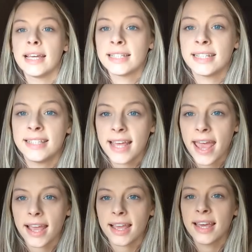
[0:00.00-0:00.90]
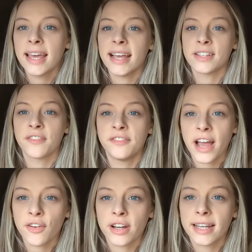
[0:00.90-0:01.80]
Today is a
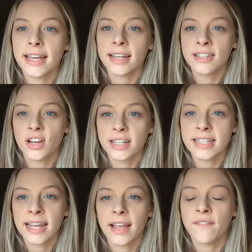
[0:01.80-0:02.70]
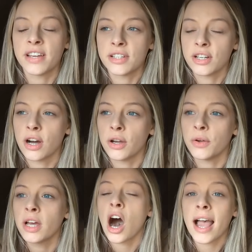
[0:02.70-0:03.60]
very exciting
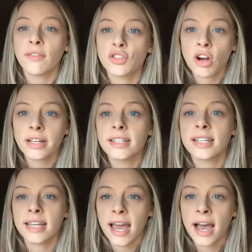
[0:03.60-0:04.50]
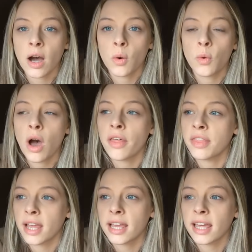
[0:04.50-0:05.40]
video. I have tried to get out, I
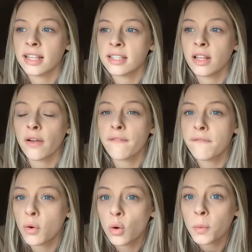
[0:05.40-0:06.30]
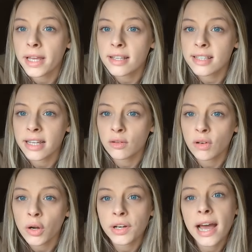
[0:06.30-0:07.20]
think it's like 4 weeks in a
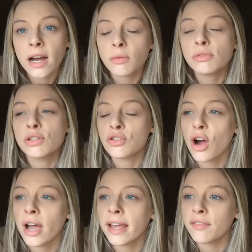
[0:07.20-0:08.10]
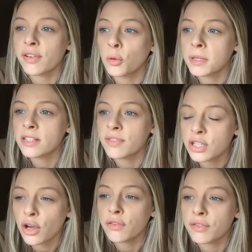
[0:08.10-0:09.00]
row now, to try and film this
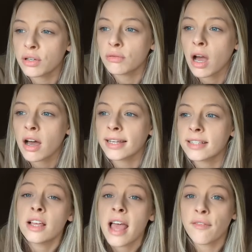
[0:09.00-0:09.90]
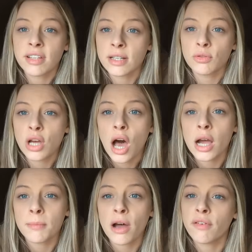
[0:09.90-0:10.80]
video for you guys. Every single
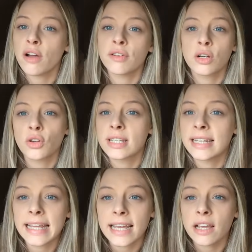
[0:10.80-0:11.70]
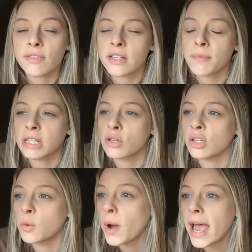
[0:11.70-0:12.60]
time I've either gone to leave, something's got
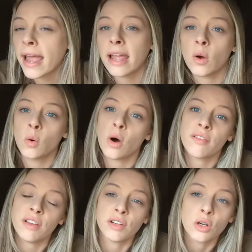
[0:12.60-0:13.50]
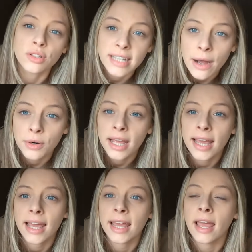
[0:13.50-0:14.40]
in the way, or I've even got down
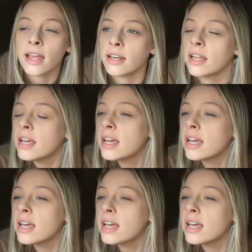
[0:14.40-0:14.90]
here and